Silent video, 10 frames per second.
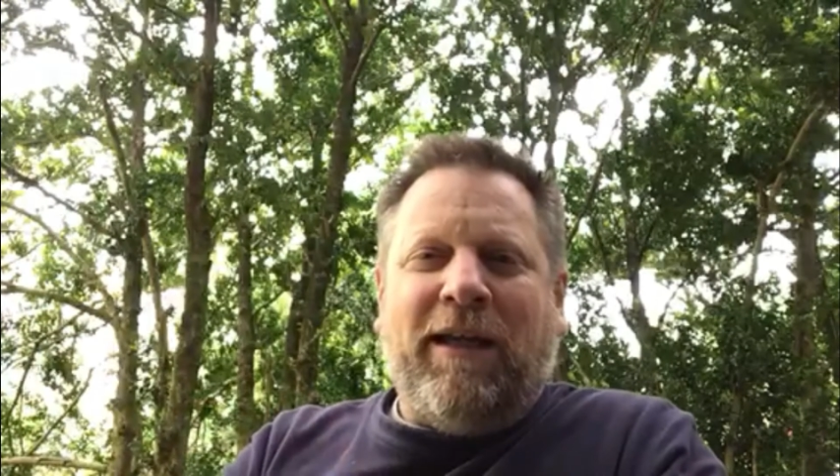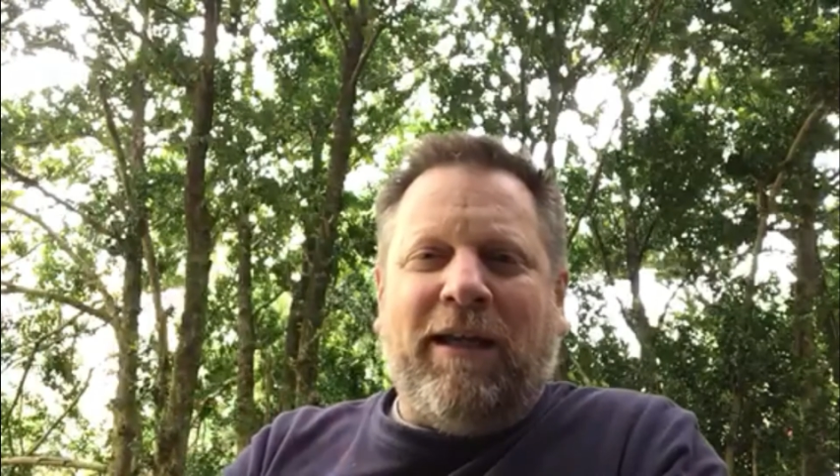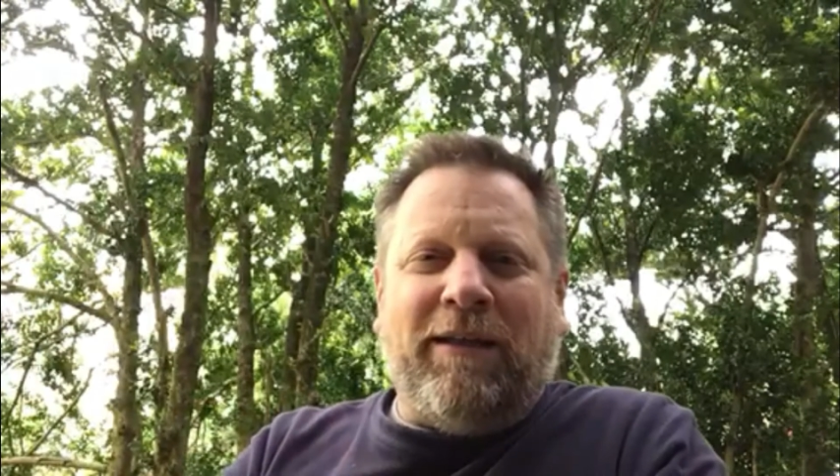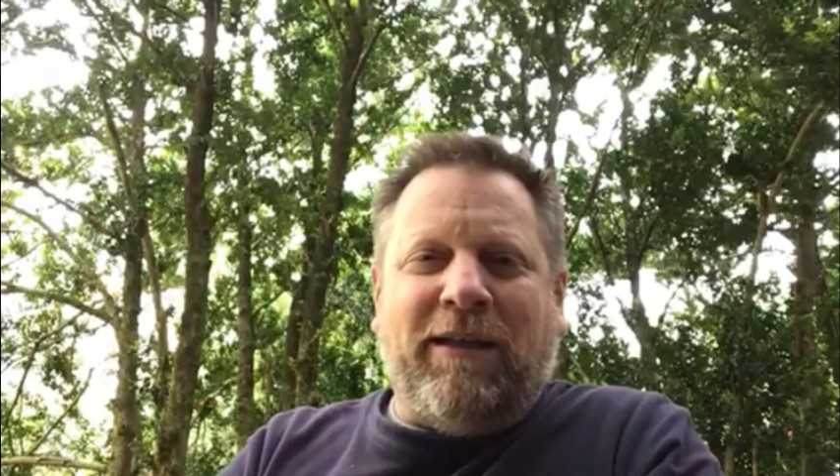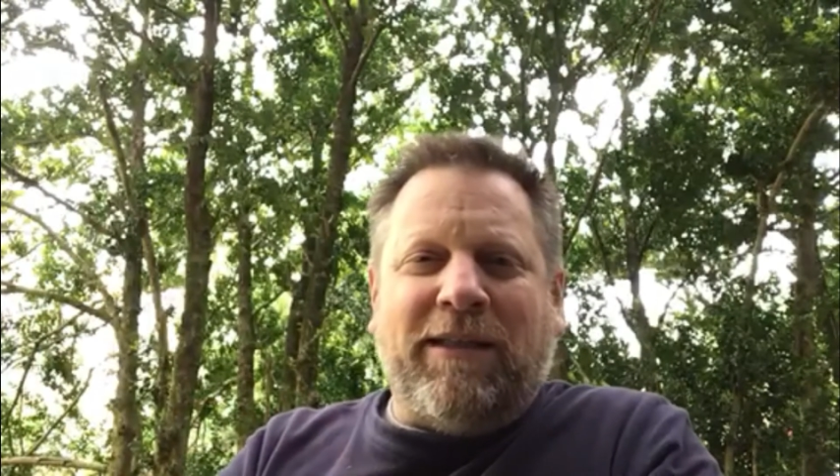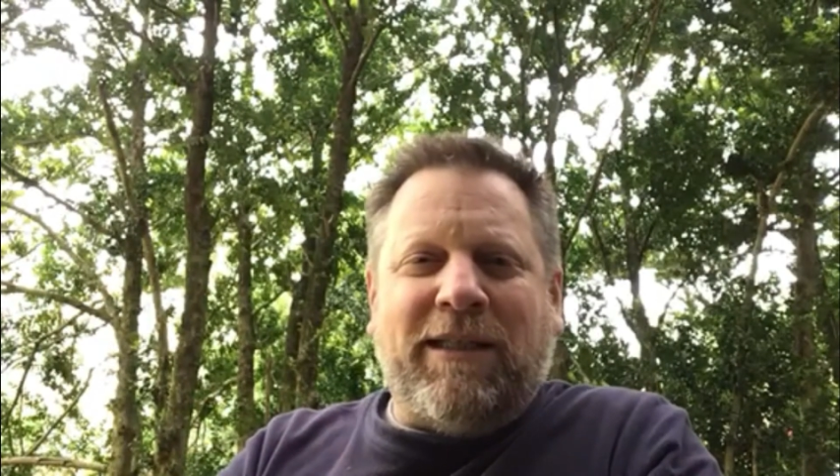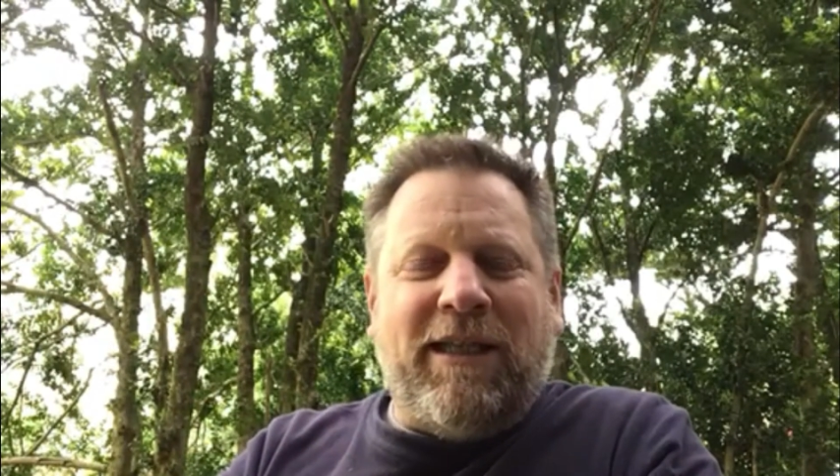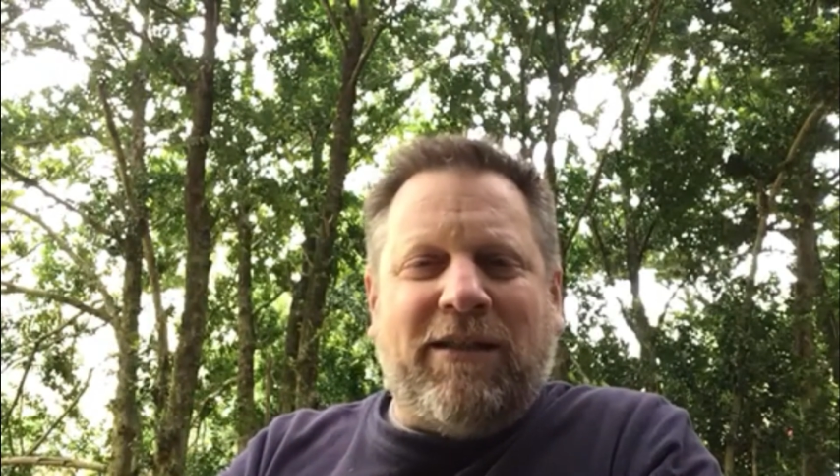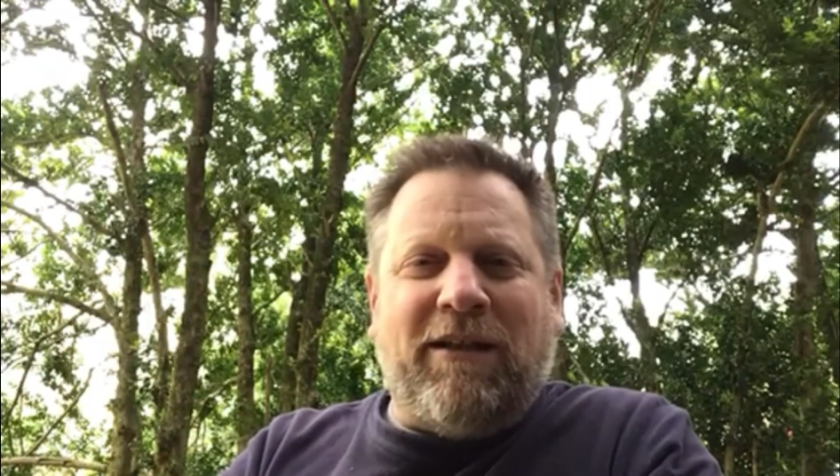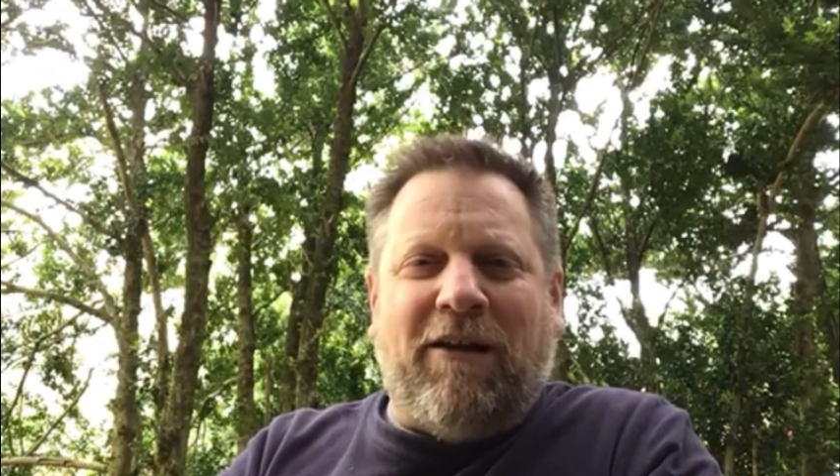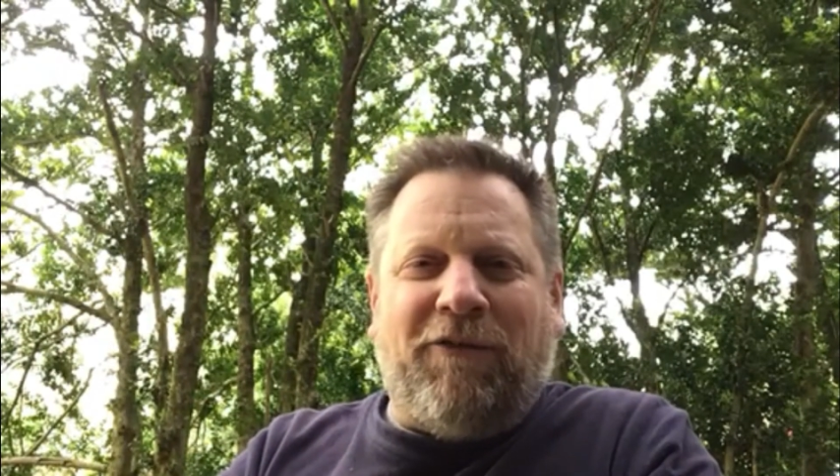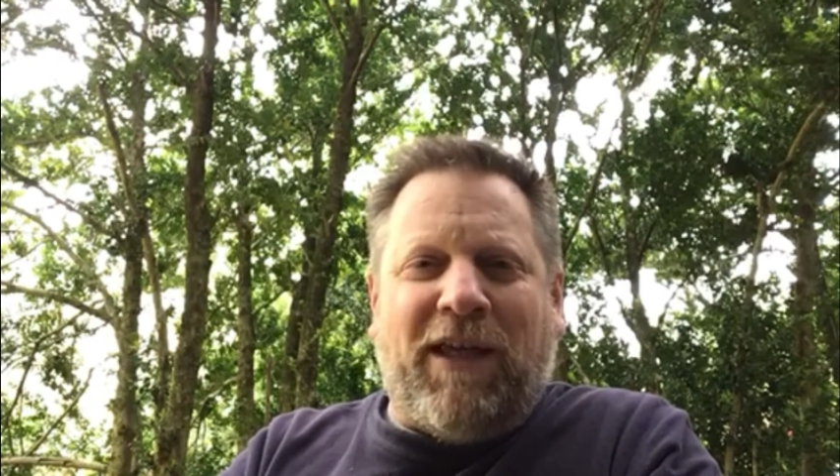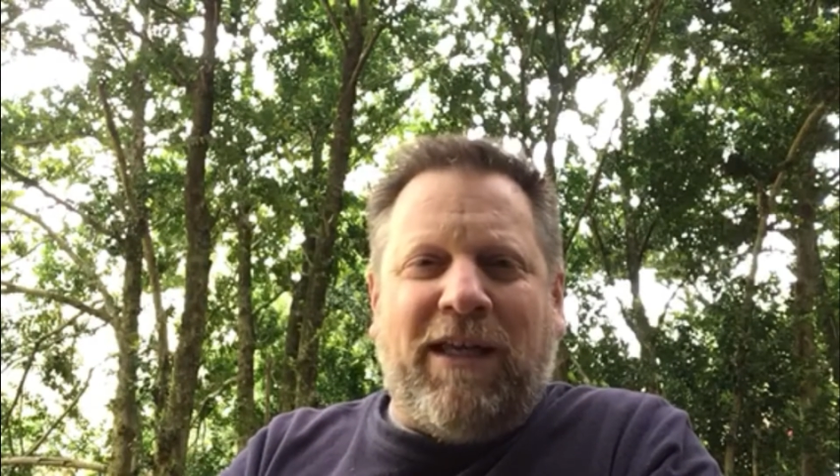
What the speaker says: in the season of